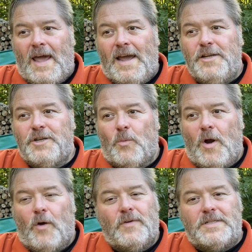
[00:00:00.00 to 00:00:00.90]
age and
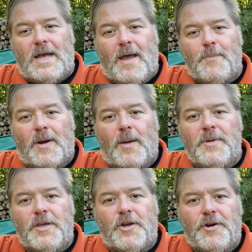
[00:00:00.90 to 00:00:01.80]
wear over time, but I'll
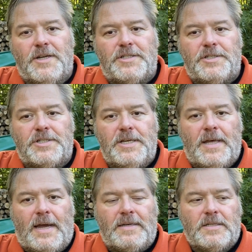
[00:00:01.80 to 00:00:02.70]
be curious to see
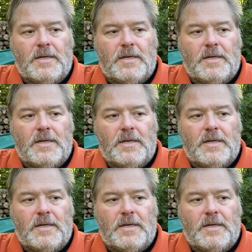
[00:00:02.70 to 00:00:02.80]
that